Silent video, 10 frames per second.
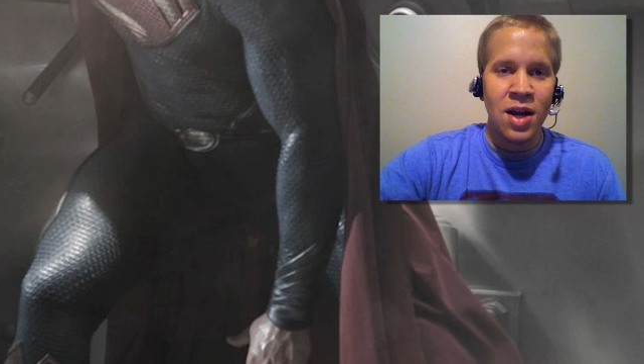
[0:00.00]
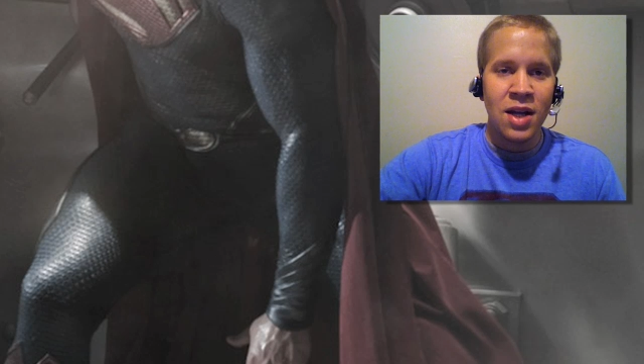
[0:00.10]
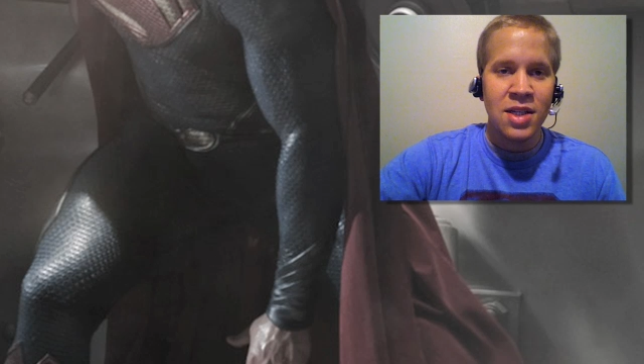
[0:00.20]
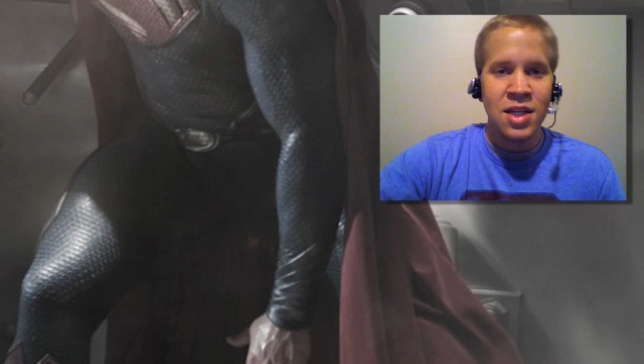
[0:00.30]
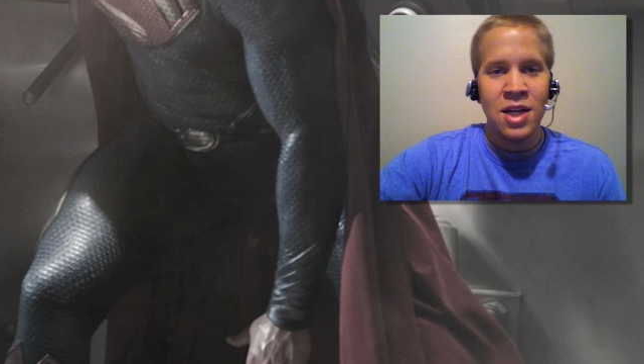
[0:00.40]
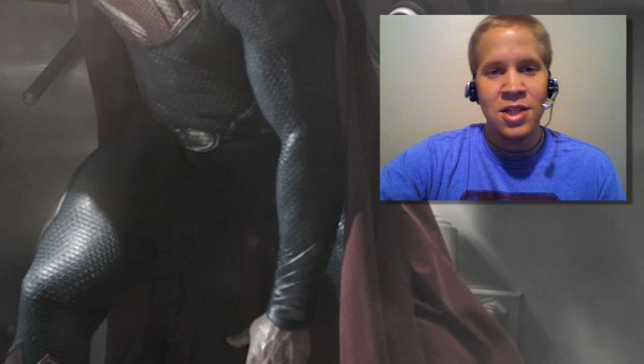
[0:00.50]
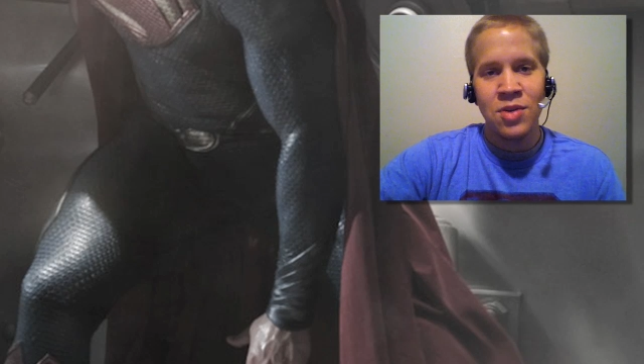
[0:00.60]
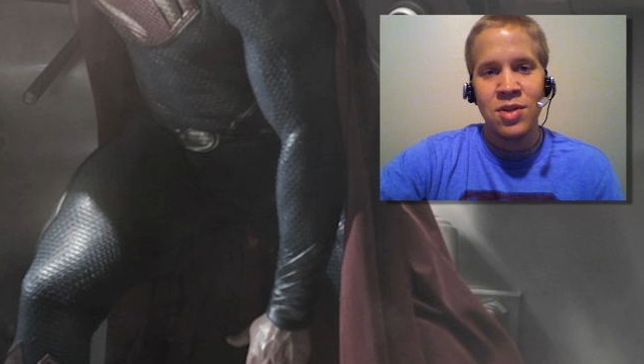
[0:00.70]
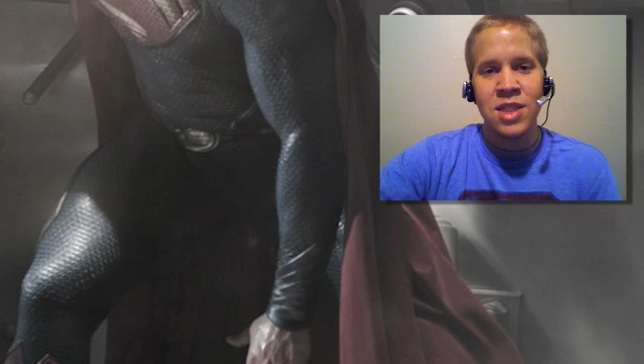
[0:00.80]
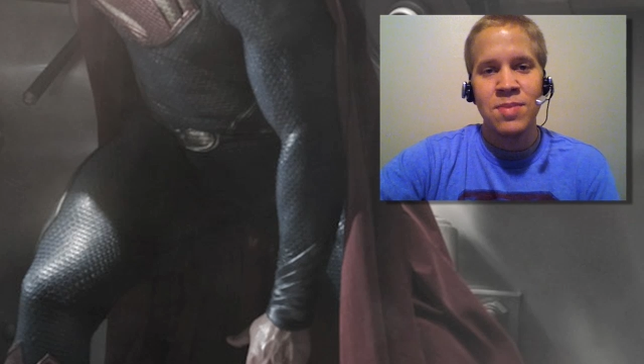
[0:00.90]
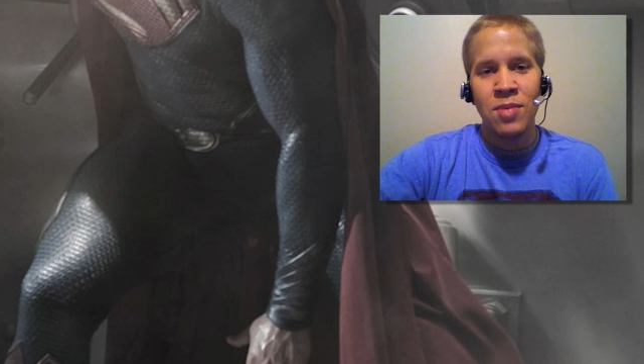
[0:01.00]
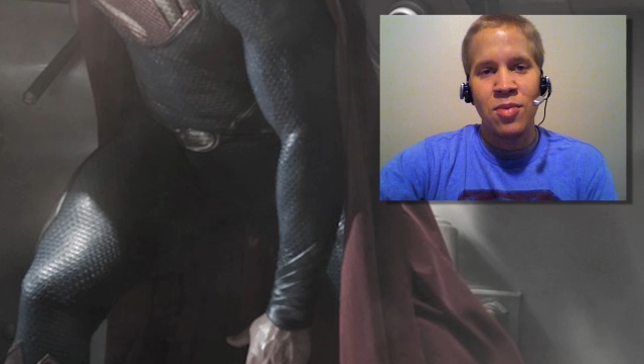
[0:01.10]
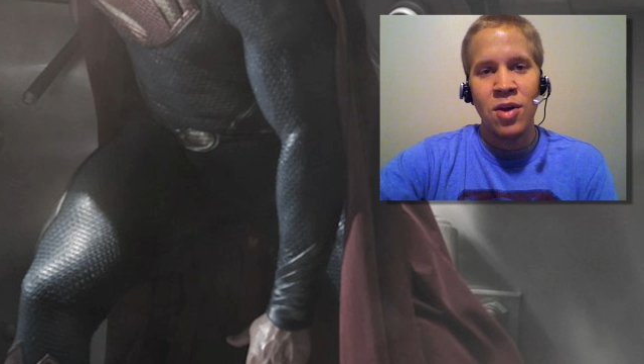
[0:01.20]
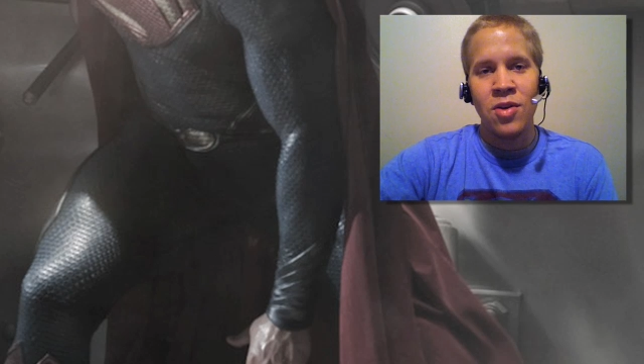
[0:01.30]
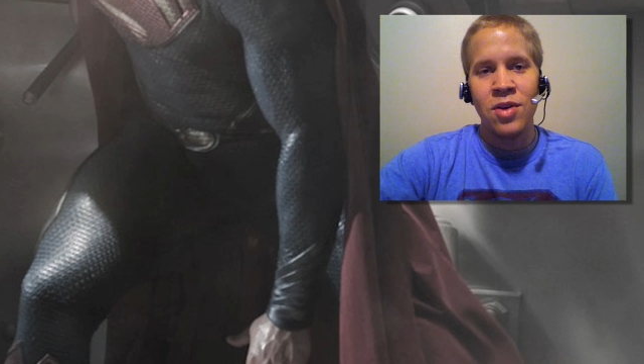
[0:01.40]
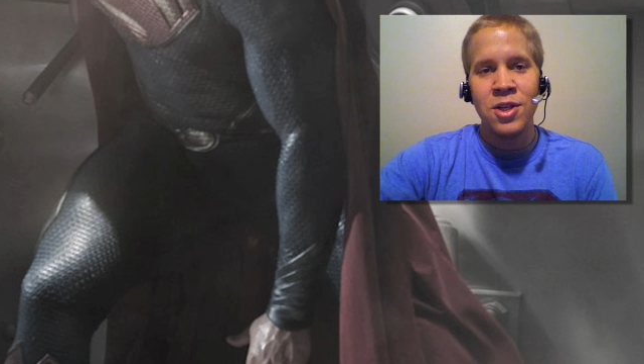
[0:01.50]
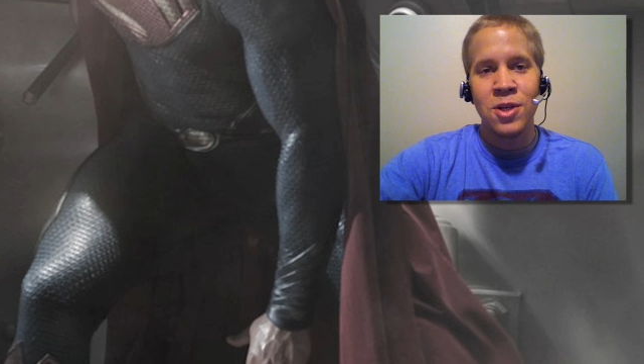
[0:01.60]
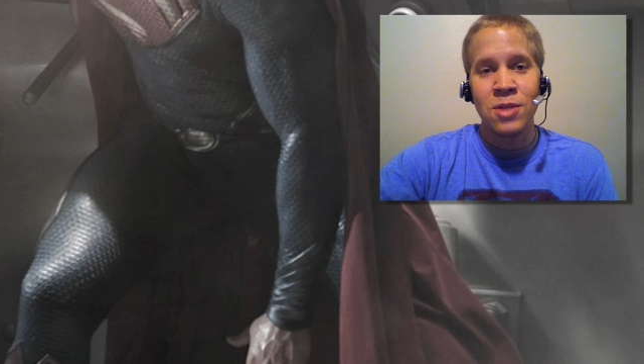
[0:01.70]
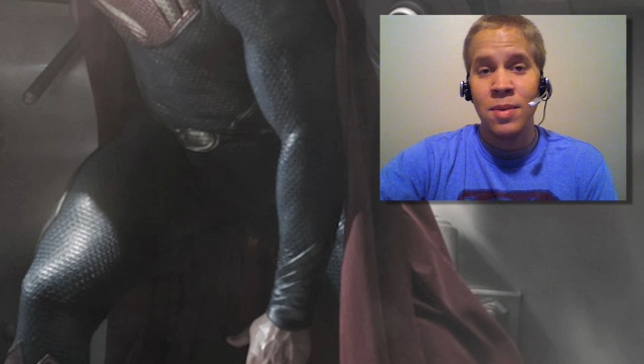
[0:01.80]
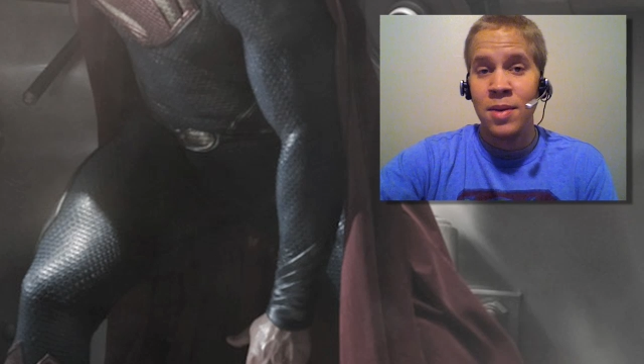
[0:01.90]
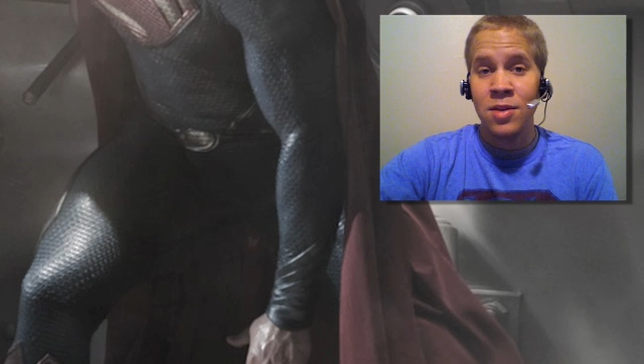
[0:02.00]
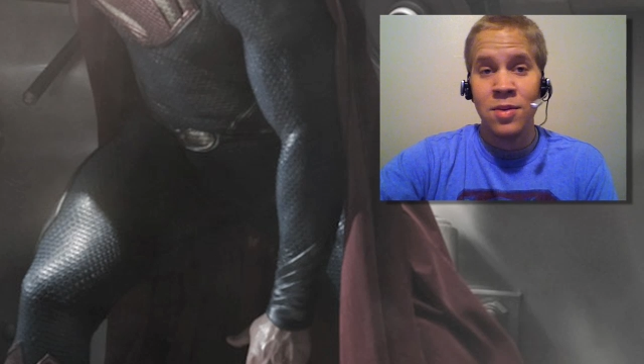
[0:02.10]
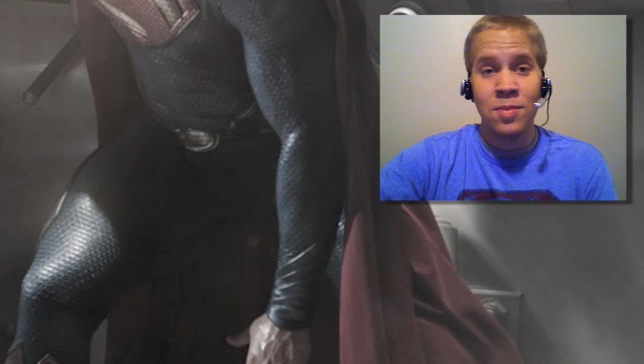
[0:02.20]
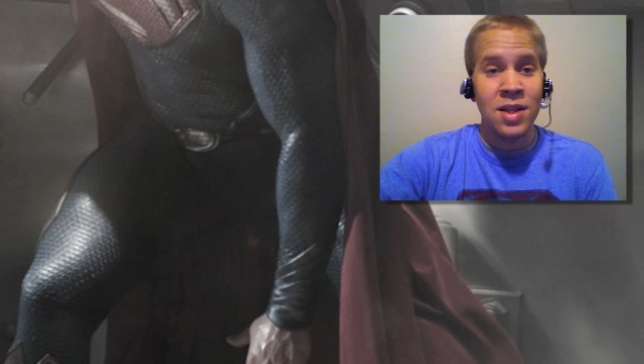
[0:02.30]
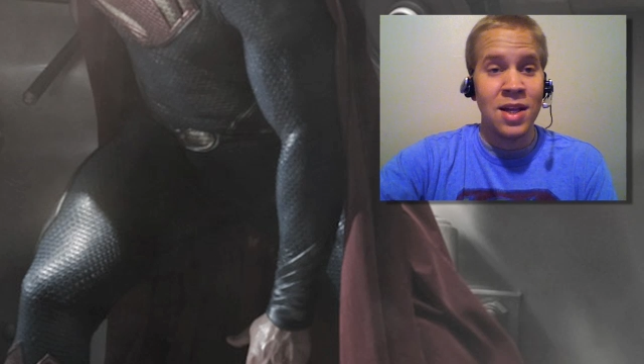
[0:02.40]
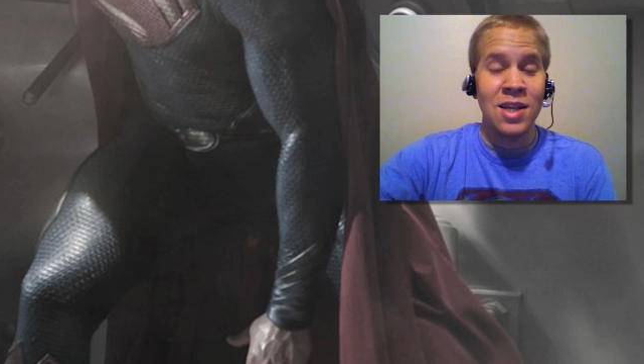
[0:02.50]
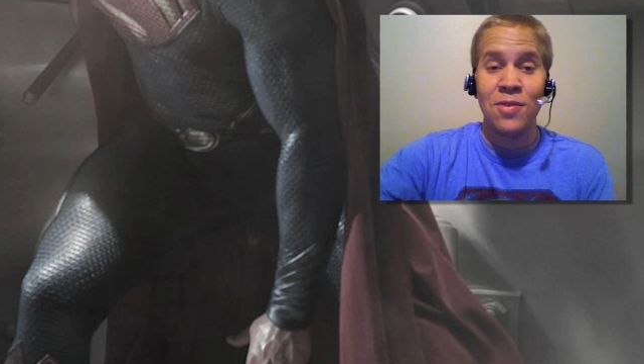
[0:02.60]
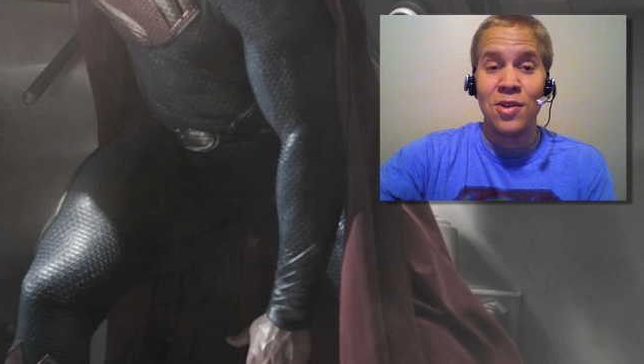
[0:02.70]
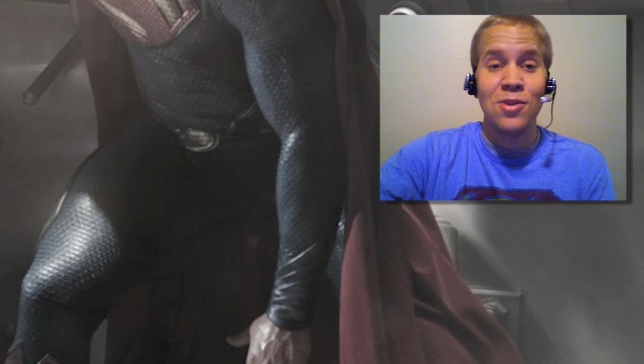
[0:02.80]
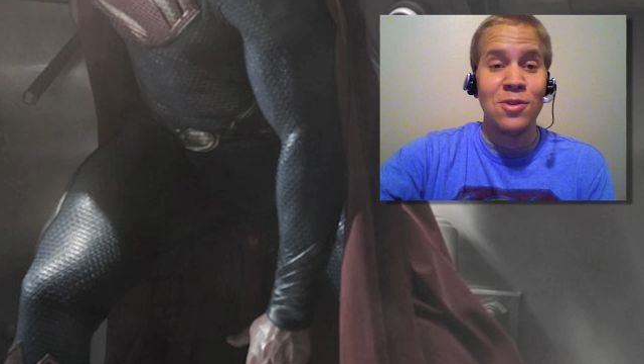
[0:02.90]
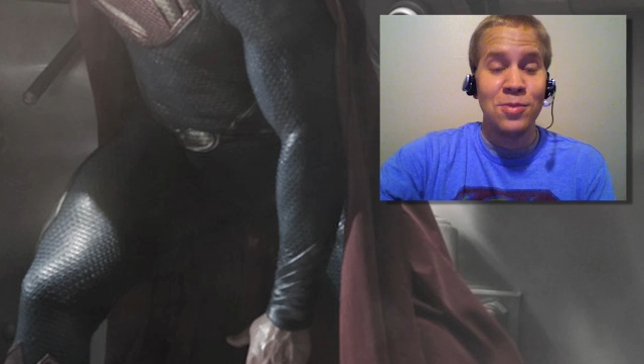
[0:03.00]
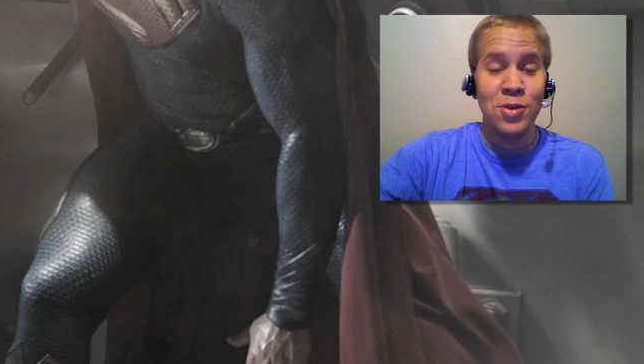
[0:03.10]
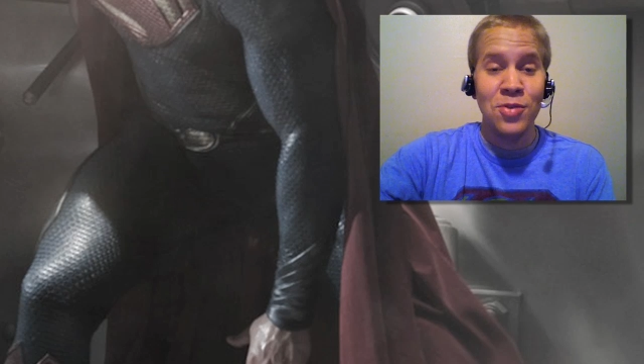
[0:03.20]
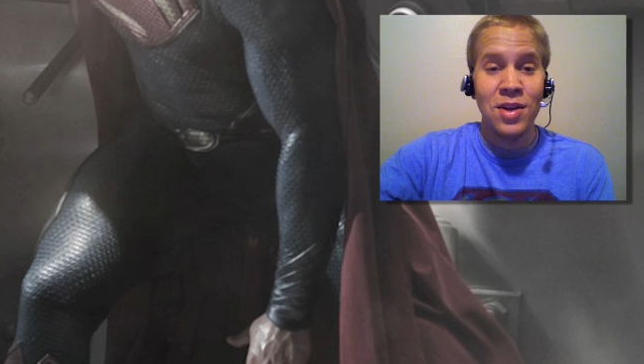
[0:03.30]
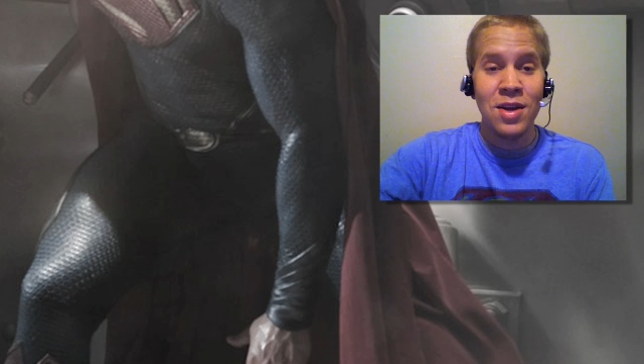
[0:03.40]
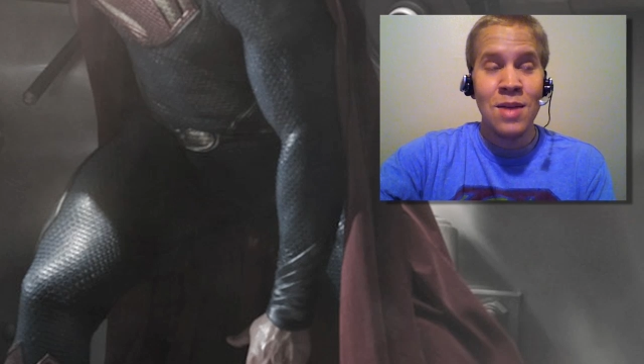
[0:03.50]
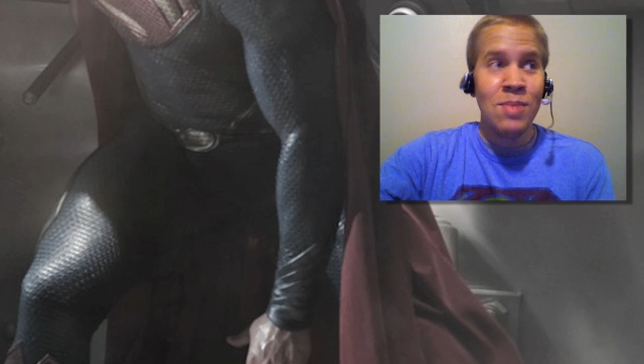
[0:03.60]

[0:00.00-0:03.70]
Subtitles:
I showed this to my brother, and he joked maybe it'll be like that for the whole movie.